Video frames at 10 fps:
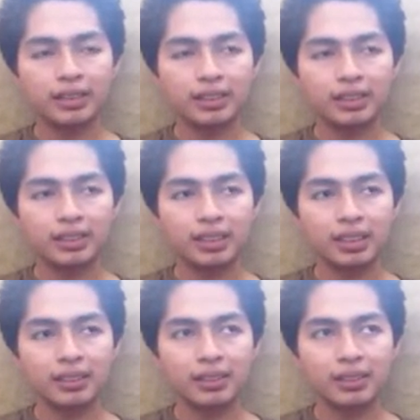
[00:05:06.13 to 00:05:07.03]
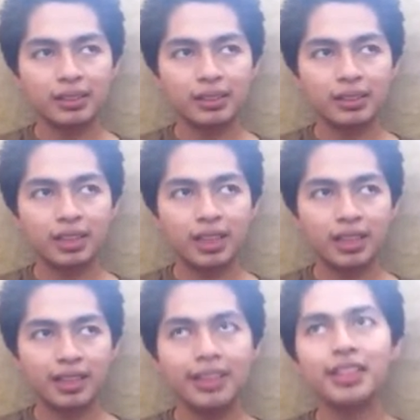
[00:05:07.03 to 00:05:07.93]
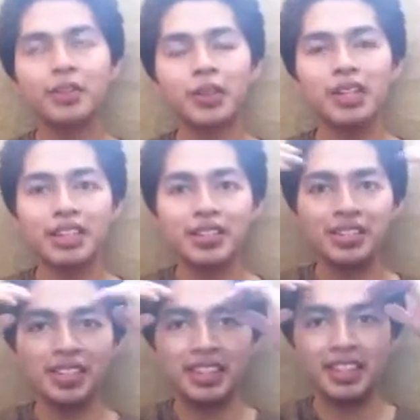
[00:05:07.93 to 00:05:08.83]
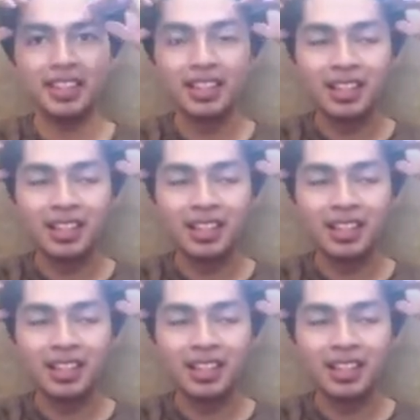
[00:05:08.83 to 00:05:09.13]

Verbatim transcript: just I was like, oh god, and then okay, here's the thing.